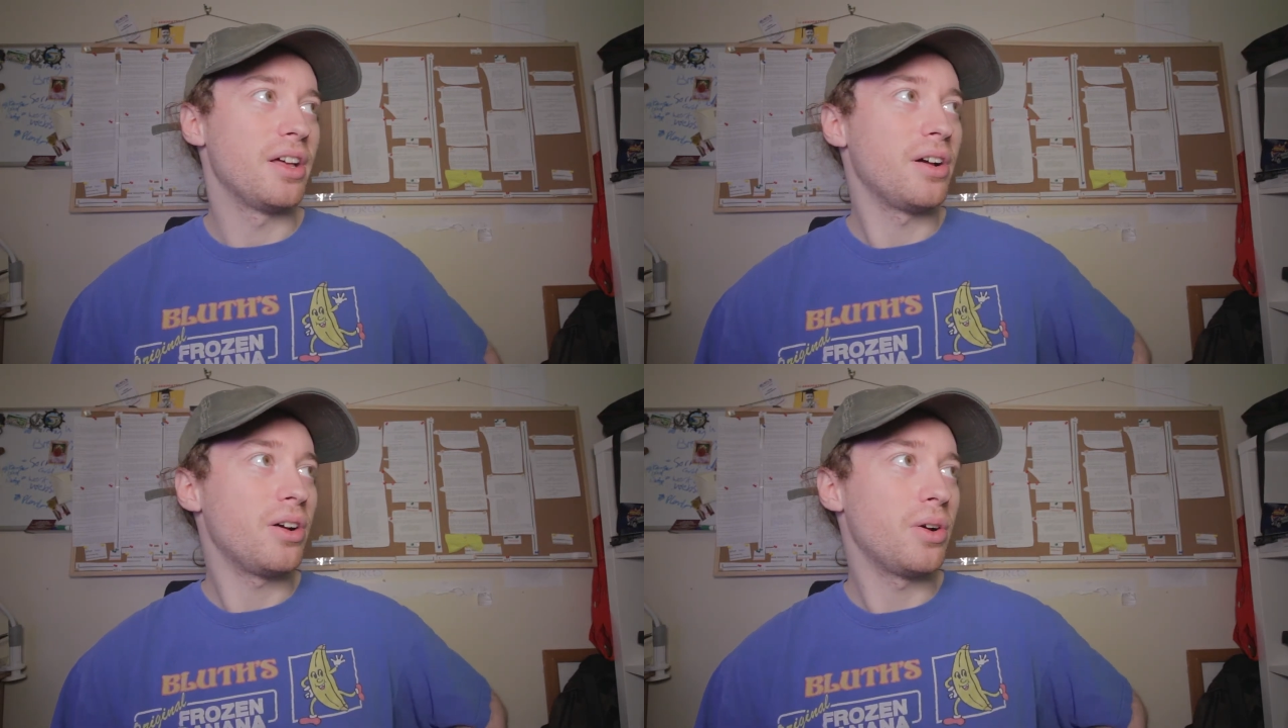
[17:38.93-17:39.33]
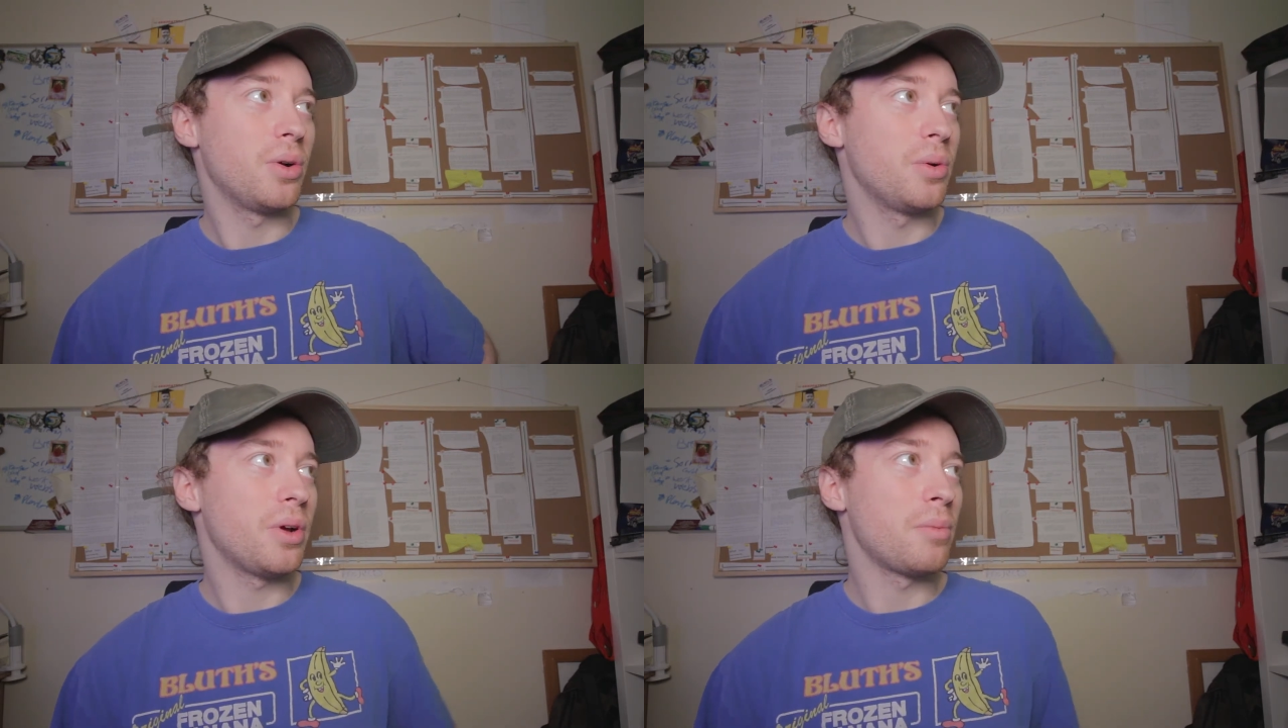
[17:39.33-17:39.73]

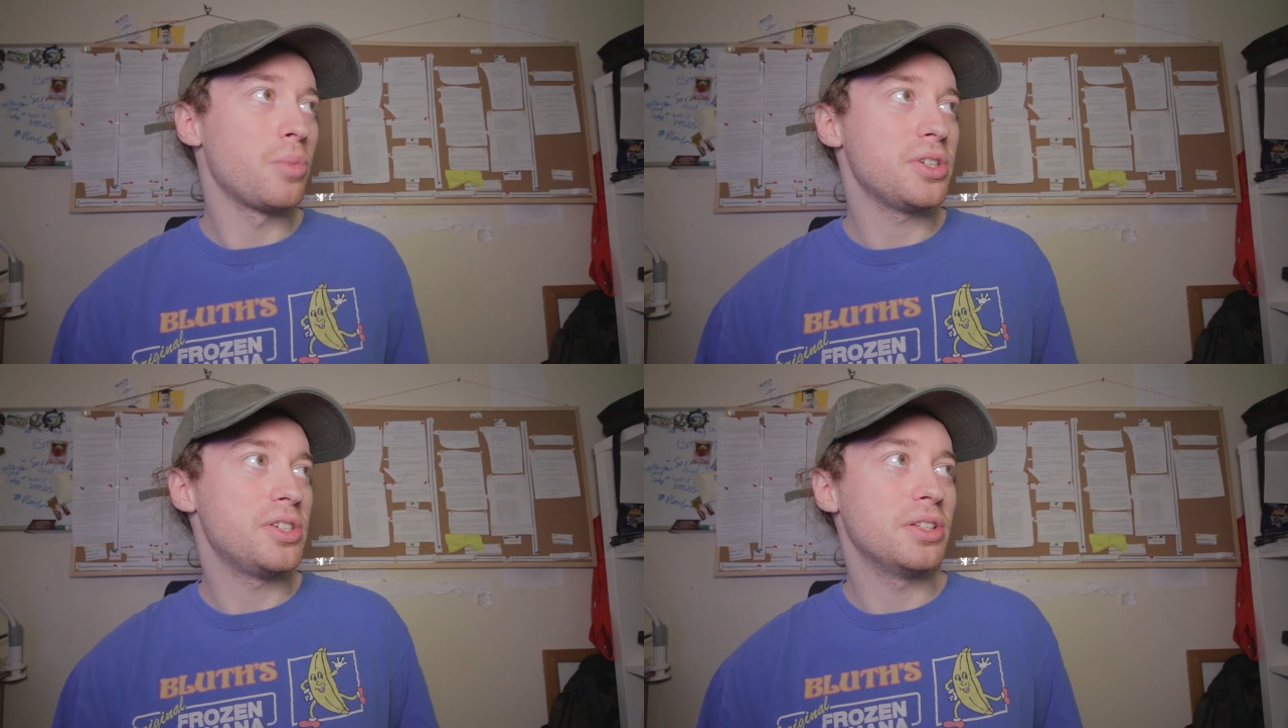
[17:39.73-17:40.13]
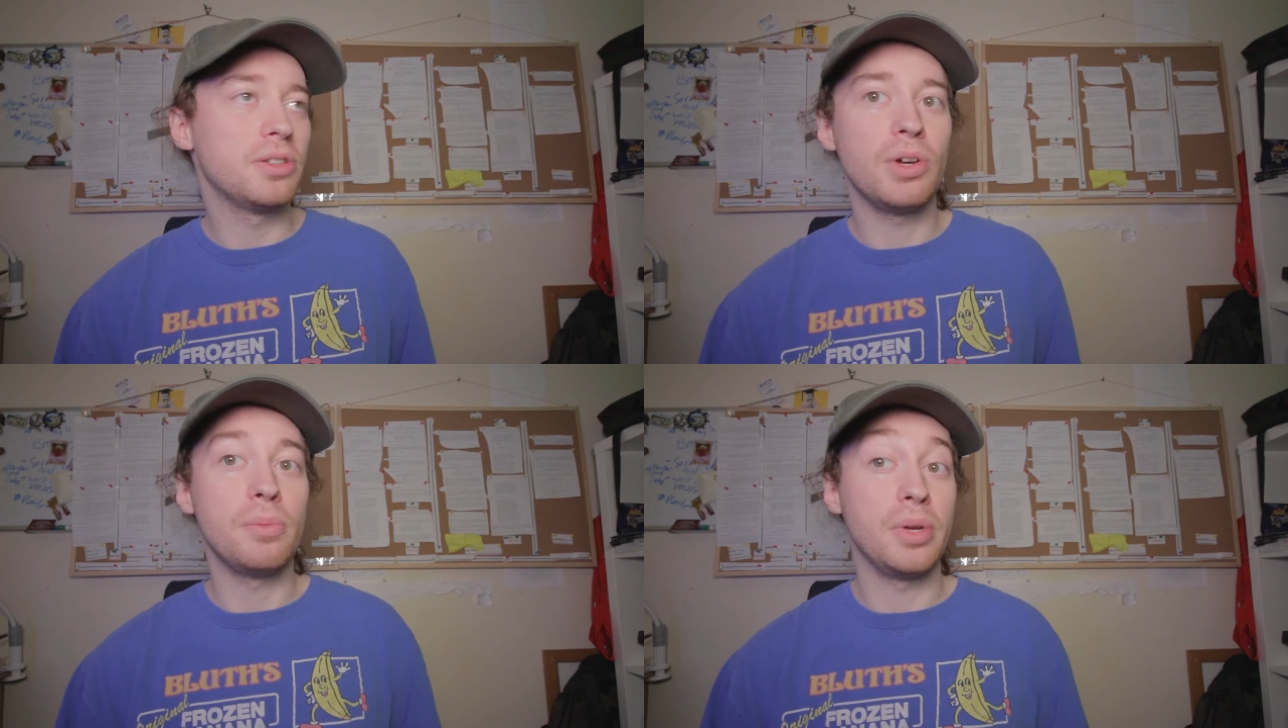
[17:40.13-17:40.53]
oh, I'm watching
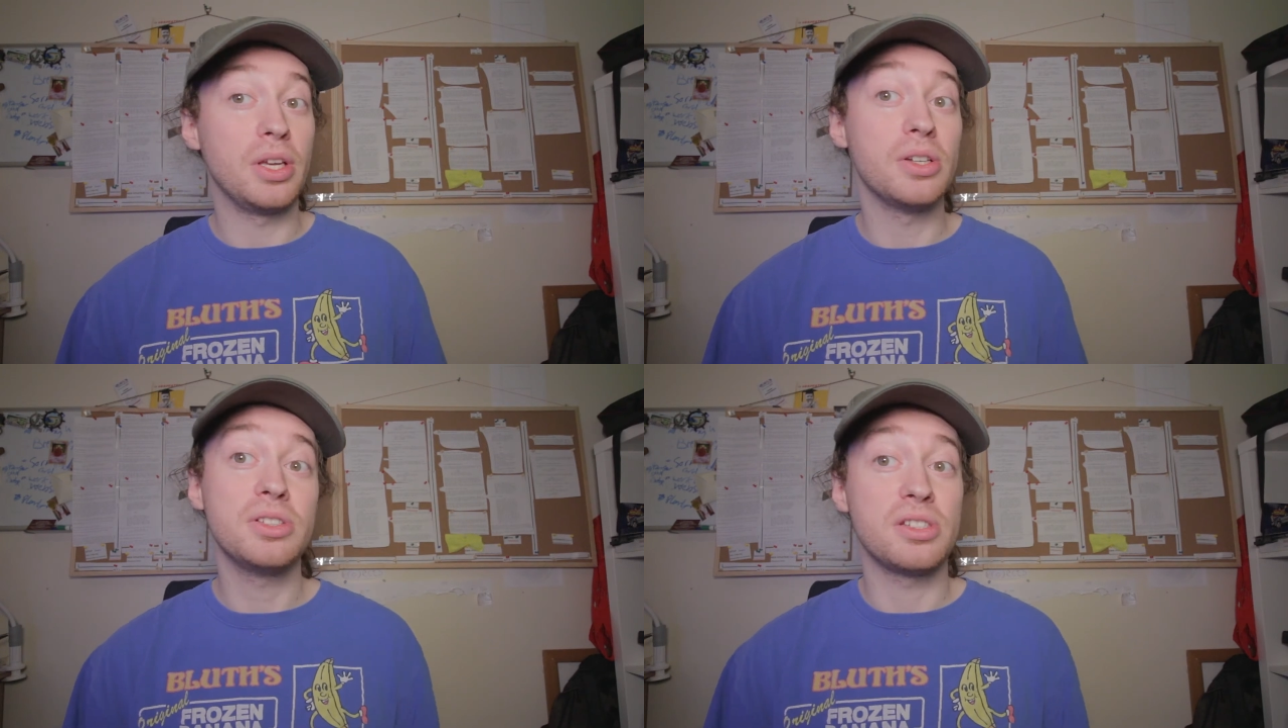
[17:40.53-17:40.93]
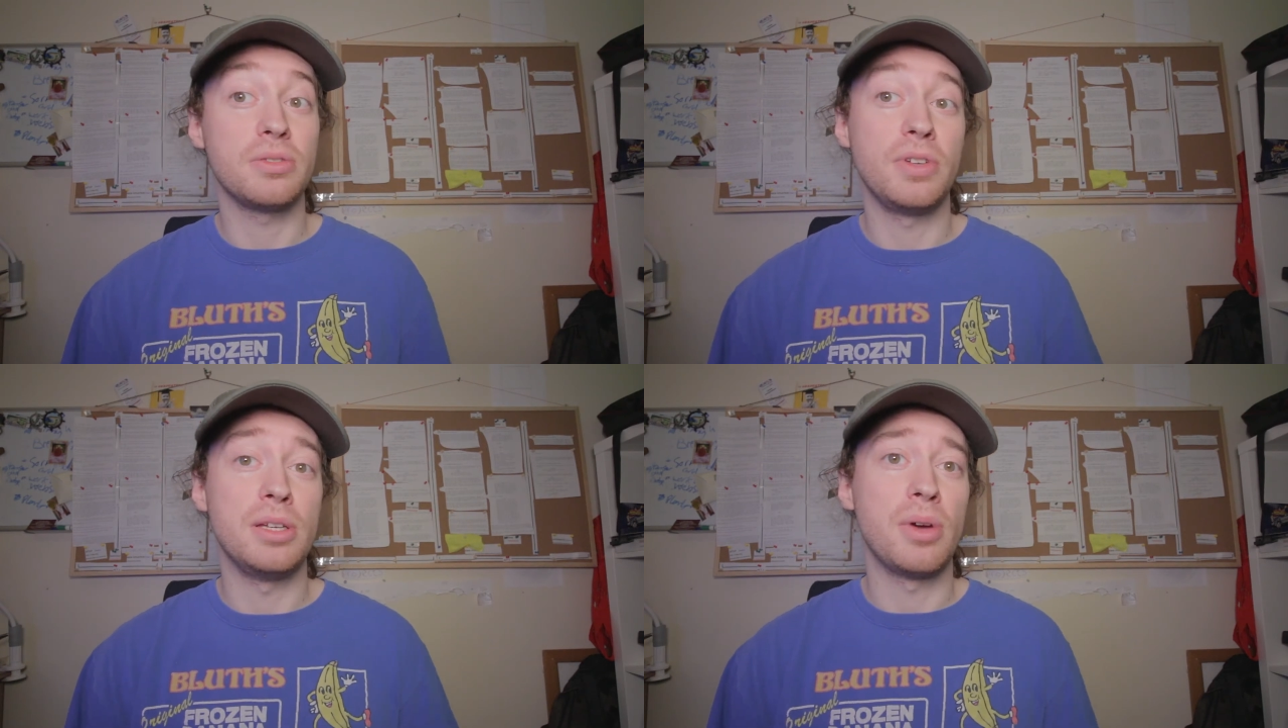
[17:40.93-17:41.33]
this film because there's
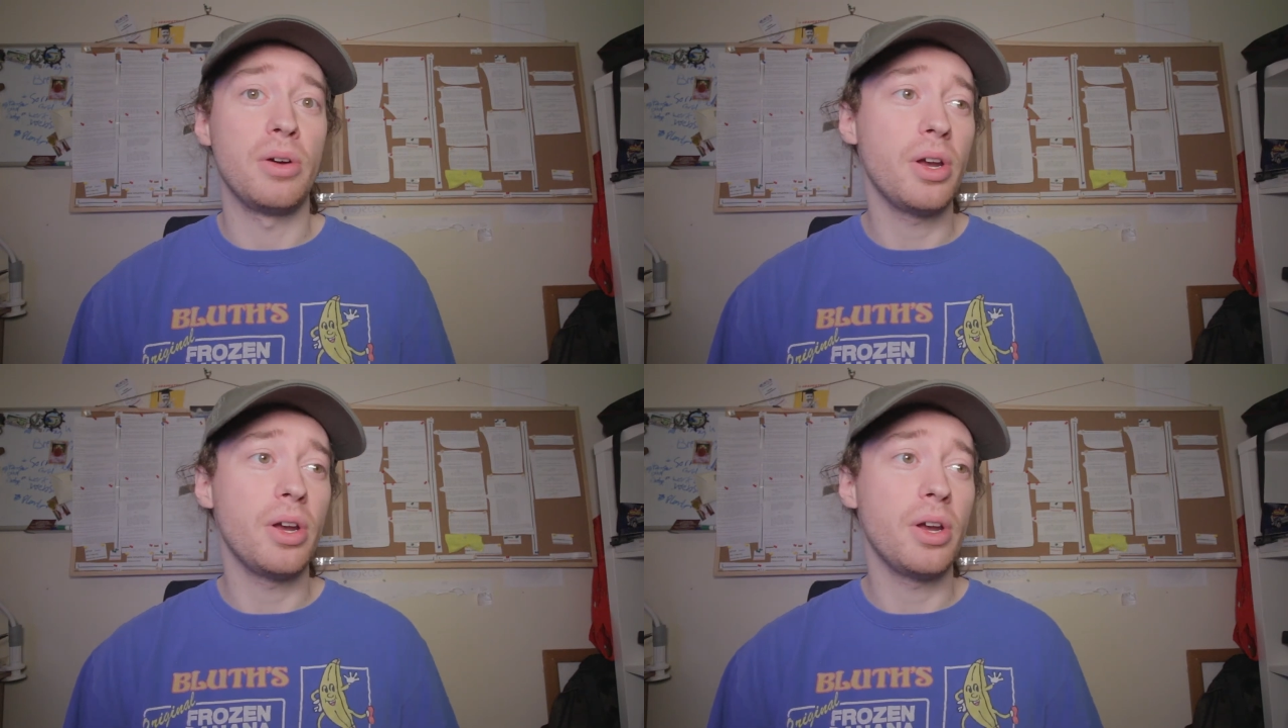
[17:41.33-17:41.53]
a female.